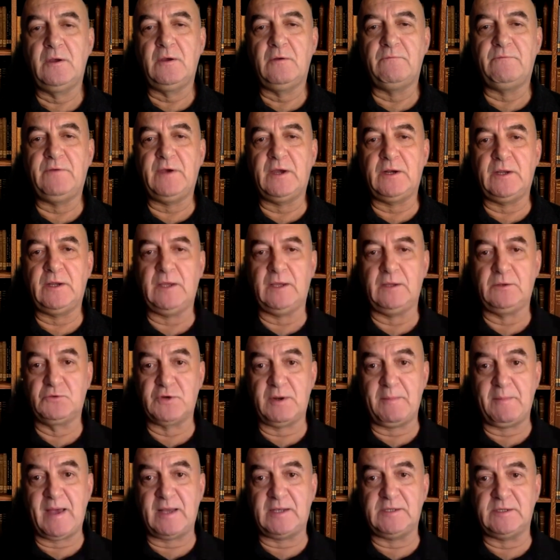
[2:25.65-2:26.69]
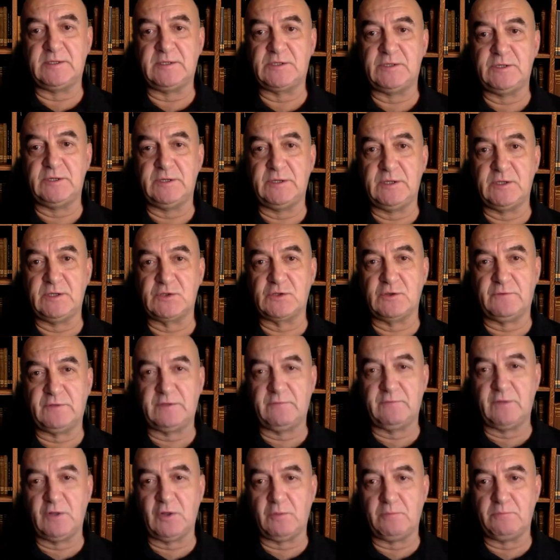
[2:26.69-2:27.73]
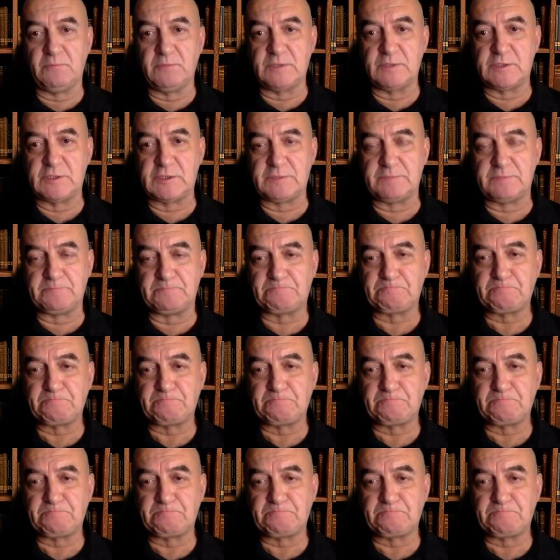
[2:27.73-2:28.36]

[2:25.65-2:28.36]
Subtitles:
a very dramatic series of developments.